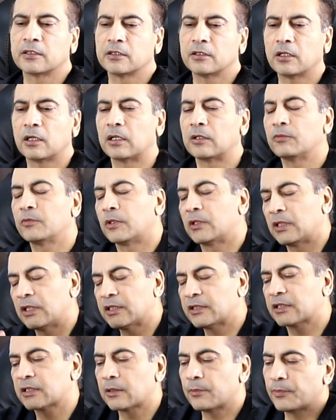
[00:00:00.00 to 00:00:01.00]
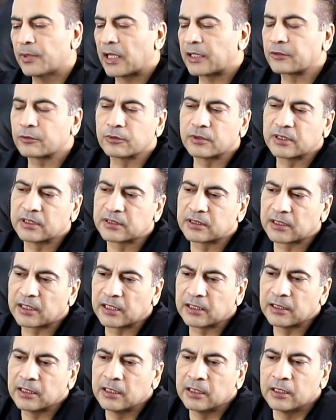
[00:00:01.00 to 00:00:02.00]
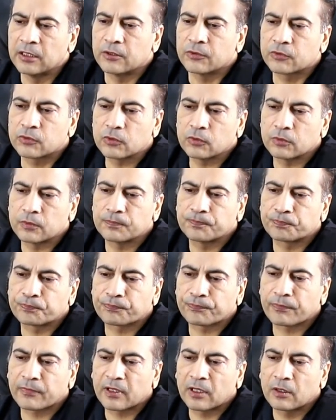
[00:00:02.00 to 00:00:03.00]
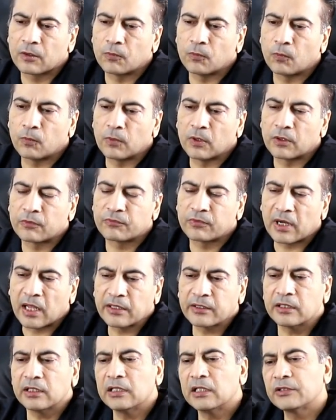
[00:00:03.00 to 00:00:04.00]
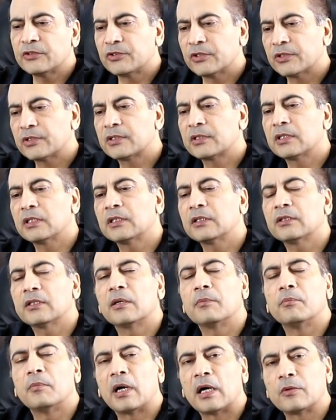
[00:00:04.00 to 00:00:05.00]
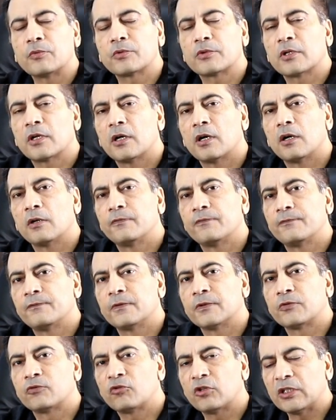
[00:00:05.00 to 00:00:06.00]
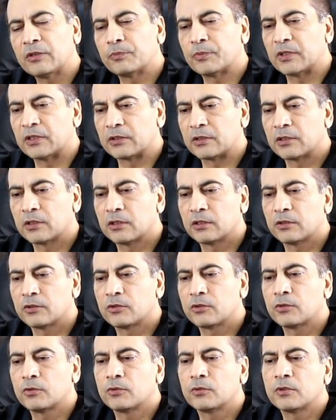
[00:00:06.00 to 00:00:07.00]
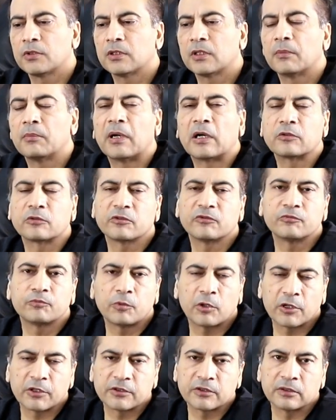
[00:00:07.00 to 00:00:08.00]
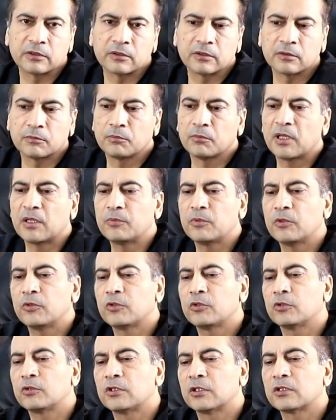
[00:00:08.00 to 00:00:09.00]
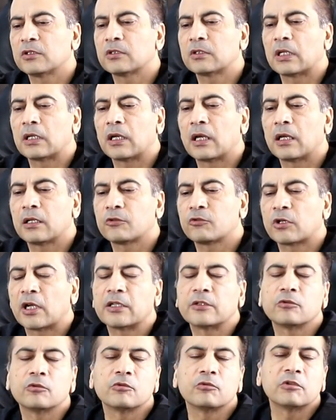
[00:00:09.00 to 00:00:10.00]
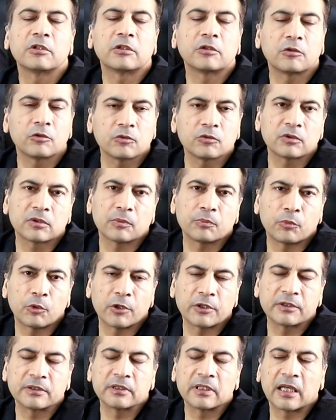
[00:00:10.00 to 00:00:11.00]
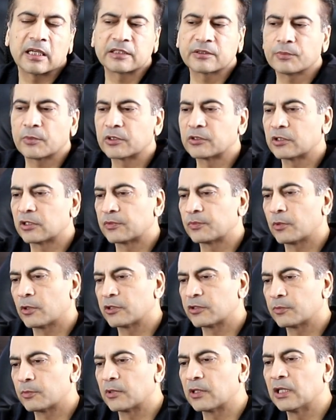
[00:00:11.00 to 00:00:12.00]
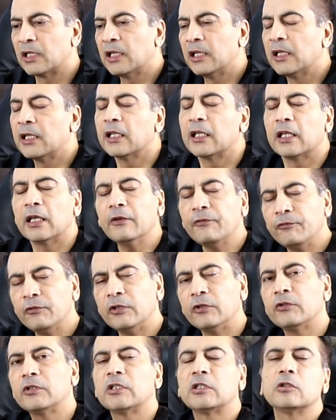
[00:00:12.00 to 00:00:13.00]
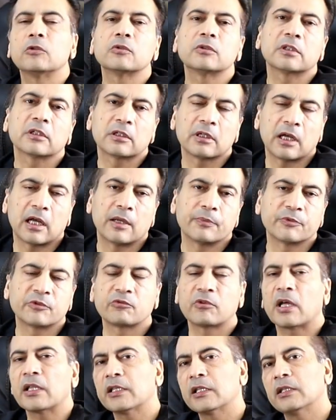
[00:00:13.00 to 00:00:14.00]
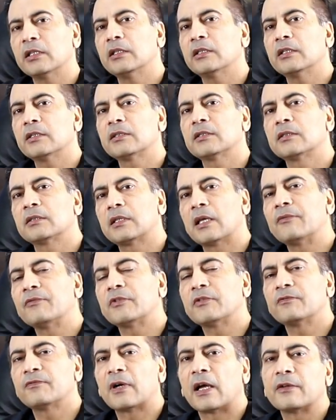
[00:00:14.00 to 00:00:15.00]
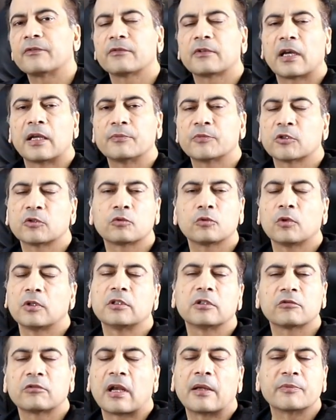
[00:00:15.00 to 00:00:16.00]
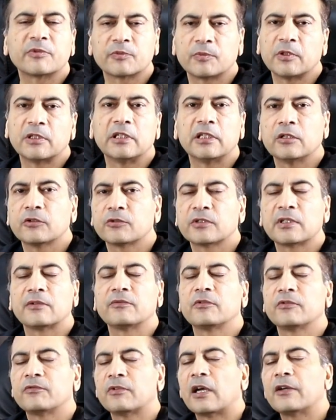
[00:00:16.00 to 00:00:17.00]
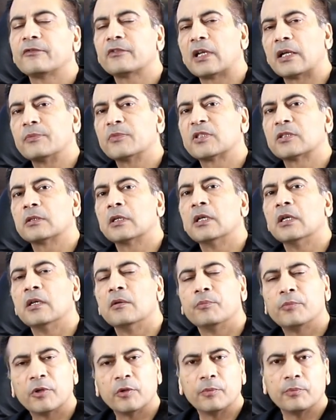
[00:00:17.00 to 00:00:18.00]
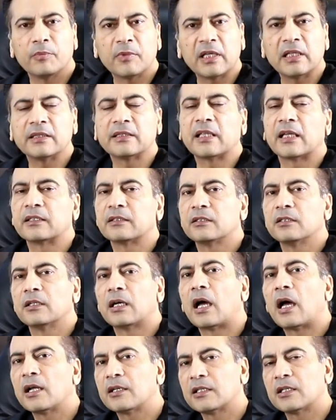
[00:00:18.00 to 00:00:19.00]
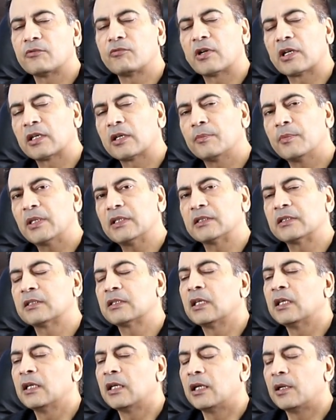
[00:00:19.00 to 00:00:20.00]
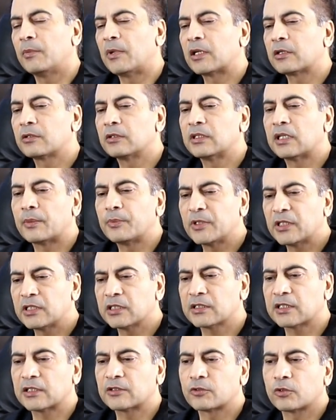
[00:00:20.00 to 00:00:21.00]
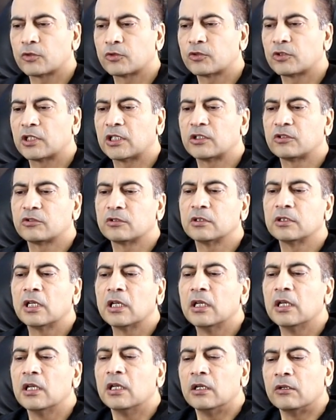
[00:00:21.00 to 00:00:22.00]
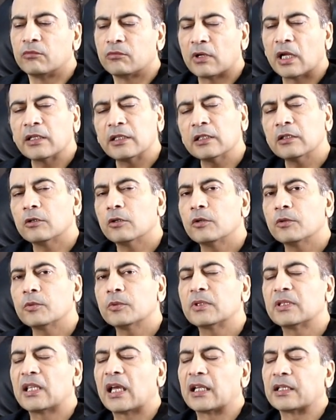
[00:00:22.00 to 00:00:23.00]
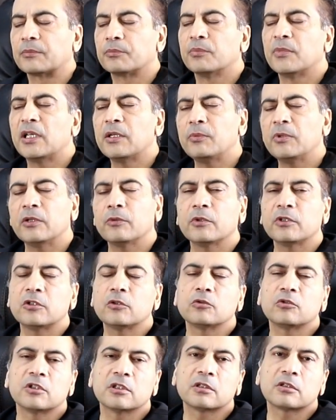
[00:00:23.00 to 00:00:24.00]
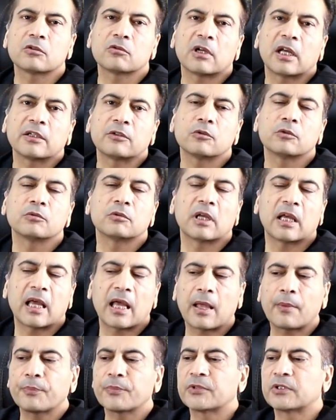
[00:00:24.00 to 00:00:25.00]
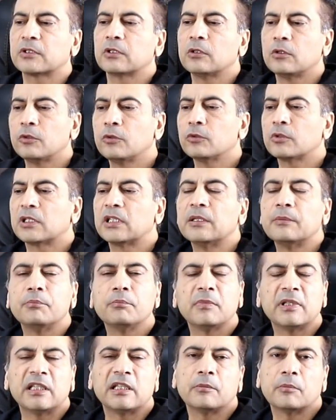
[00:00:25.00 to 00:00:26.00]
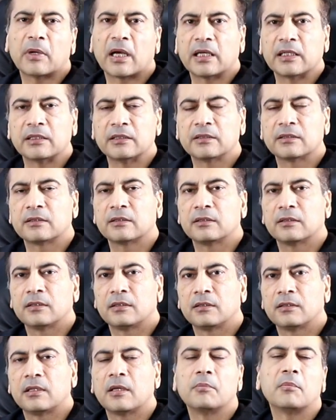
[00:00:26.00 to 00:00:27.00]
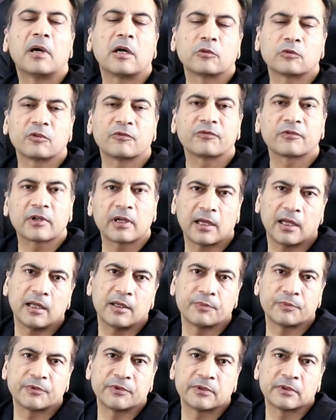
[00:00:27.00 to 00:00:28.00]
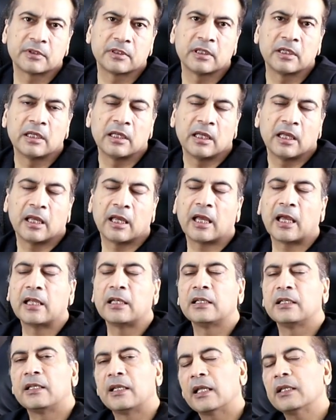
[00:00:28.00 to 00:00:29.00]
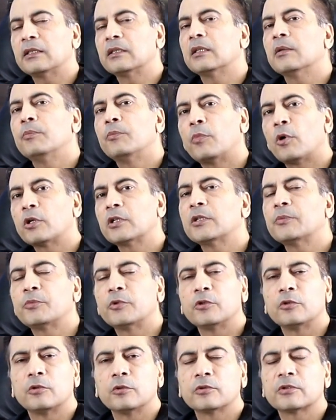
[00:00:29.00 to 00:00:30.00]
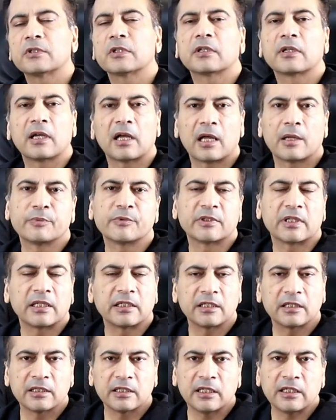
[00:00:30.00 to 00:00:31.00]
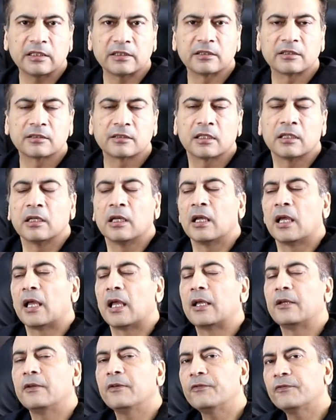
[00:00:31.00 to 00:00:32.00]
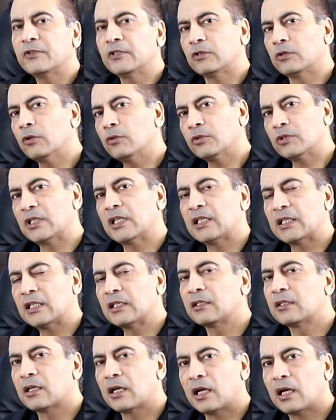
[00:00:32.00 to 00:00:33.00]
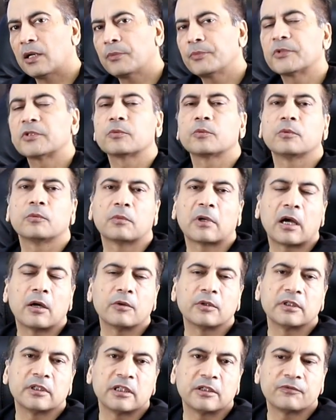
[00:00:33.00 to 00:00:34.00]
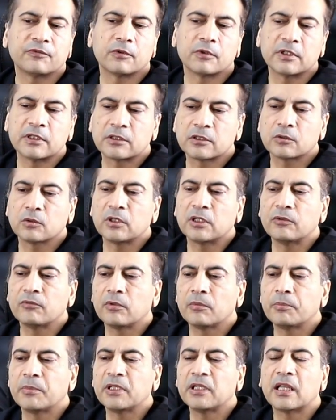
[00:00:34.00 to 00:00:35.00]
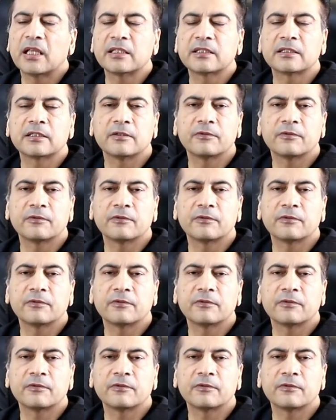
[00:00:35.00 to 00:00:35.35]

Now, let's come back to this again. So rather than adjusting the amount of treatment to the amount of poison, maybe you should just try to reduce the poison as much as possible. If you reduce the carbs, rather than the 75 grams or 200 grams per day or 75 grams per meal that the ADA recommends, American Diabetes Association, rather than going with that, maybe we should just try to absolutely minimize the amount of carbs and let the body produce the carbs that it needs. If we don't take in carbs, our need for insulin will be less.